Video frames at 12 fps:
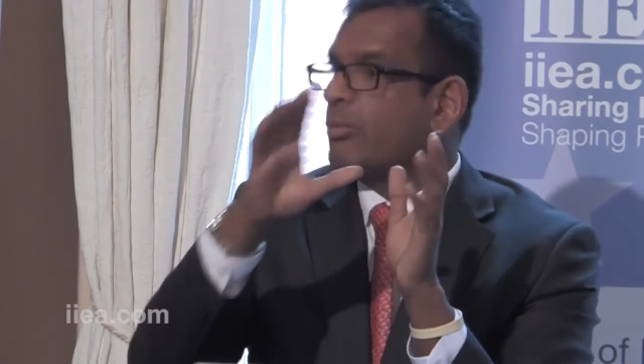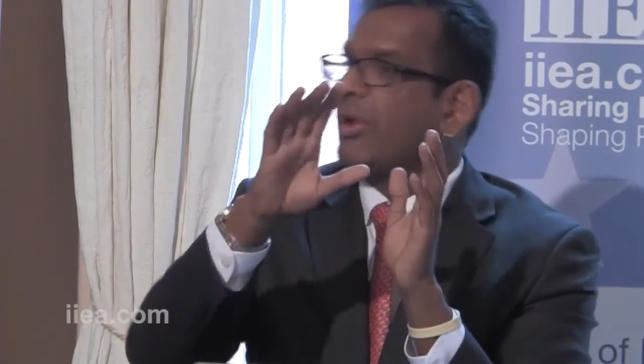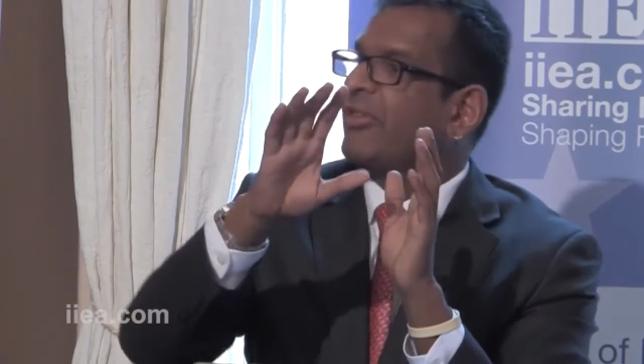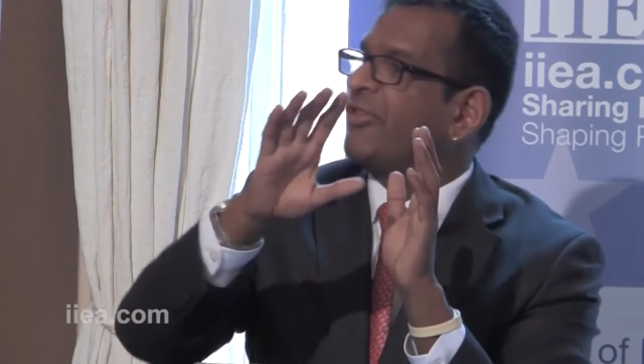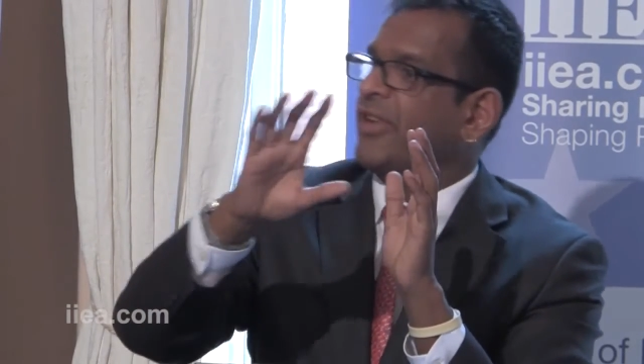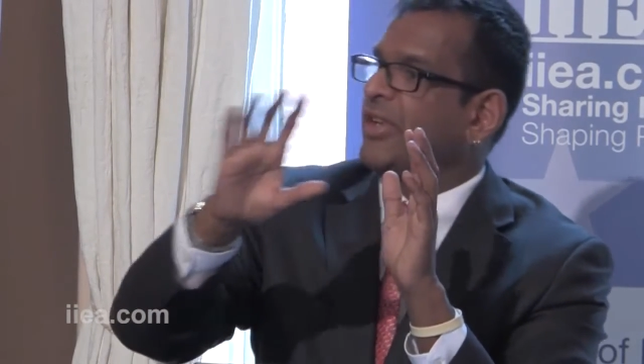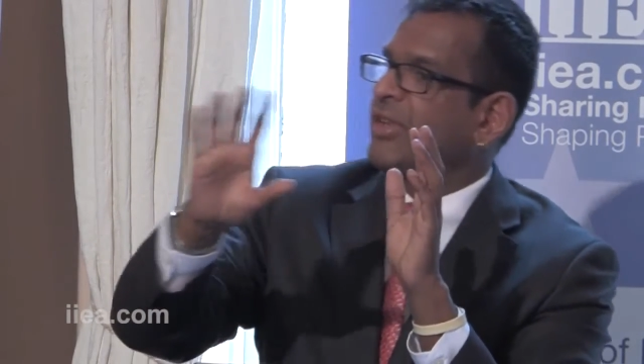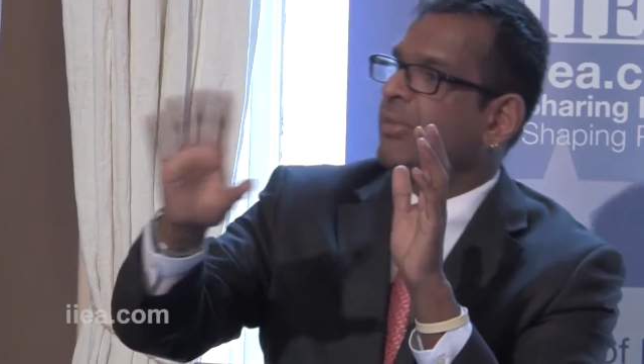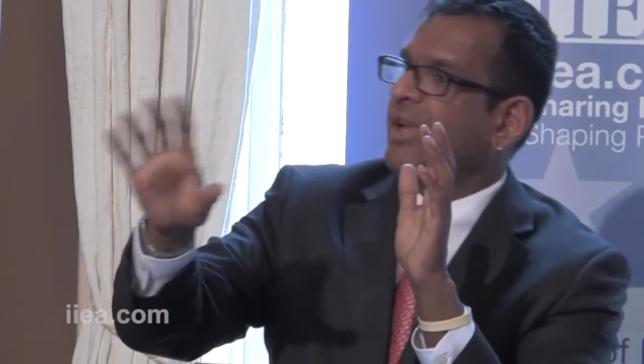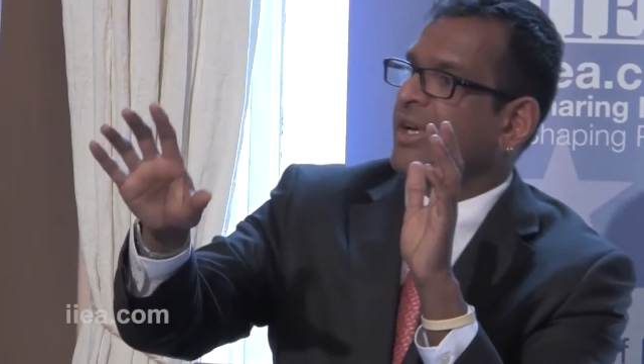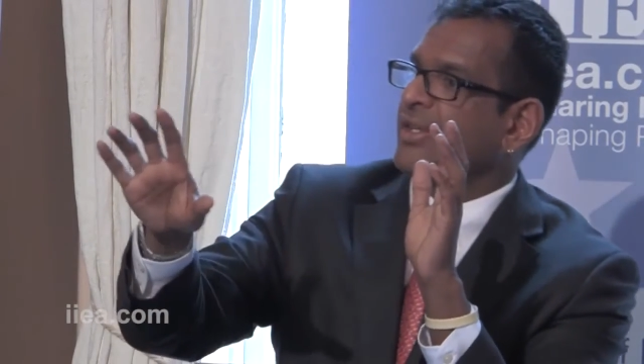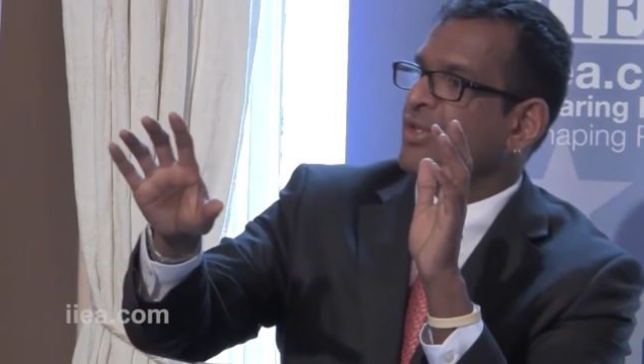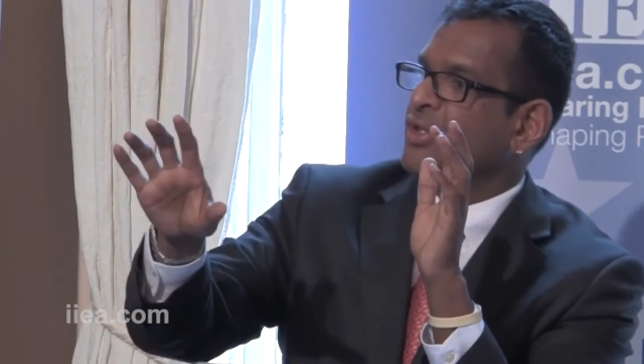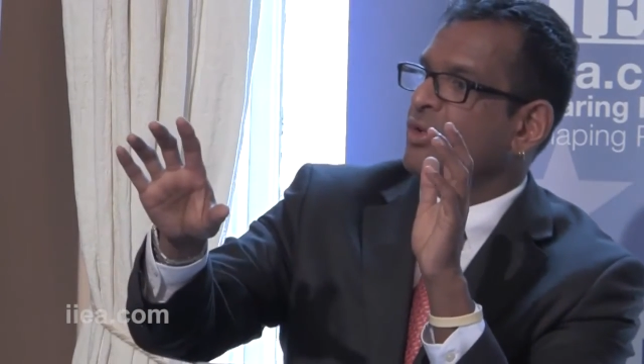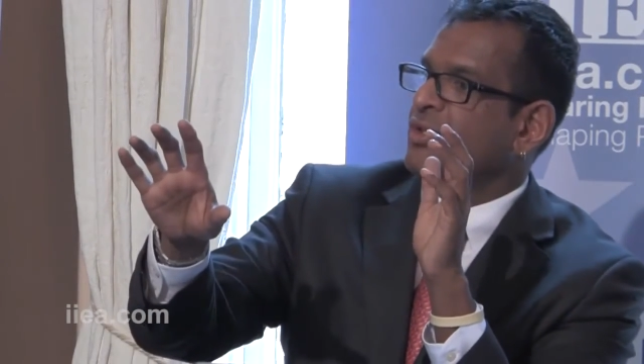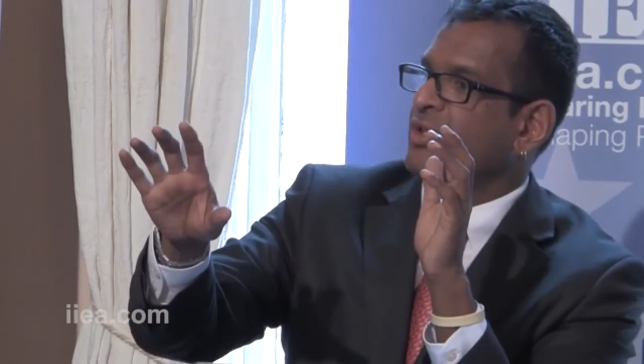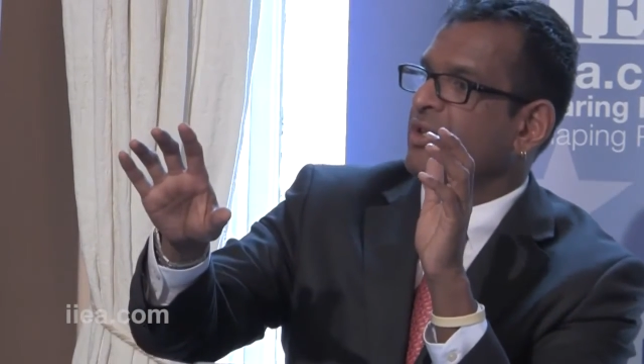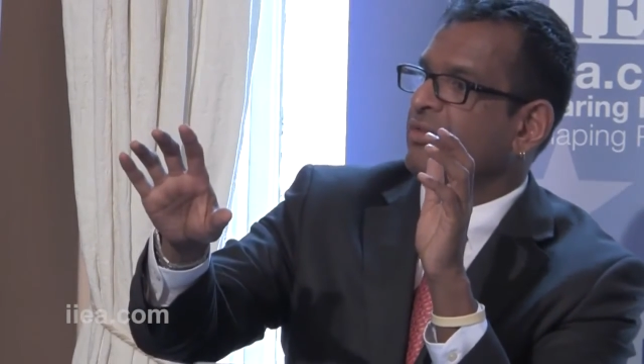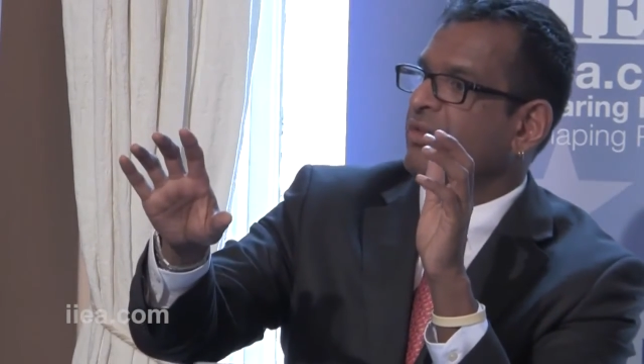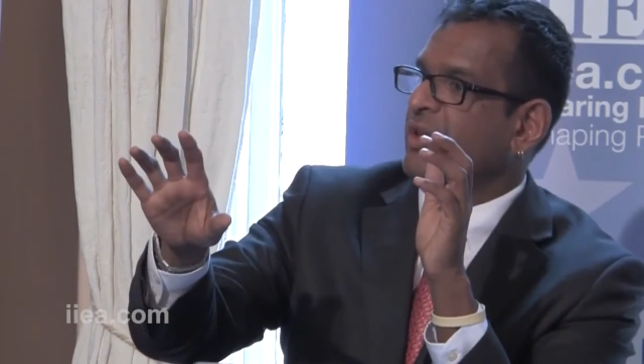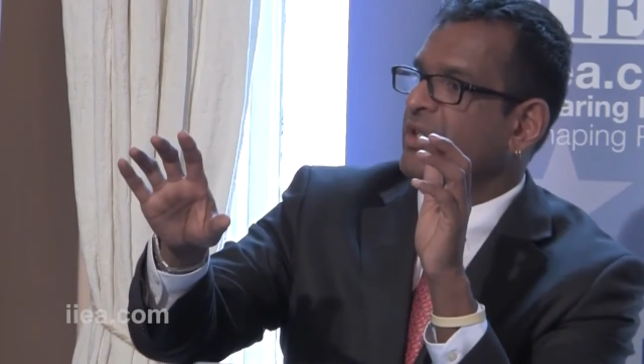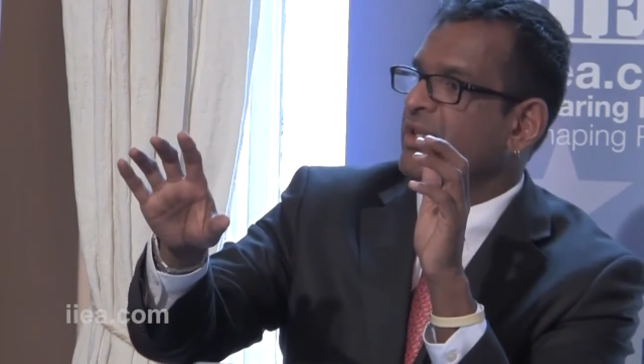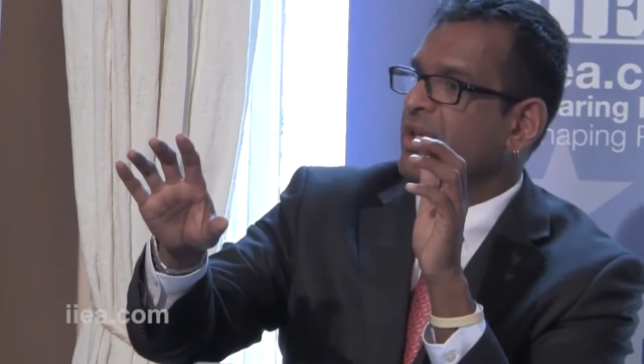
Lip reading: well, fill in the blanks as you see fit.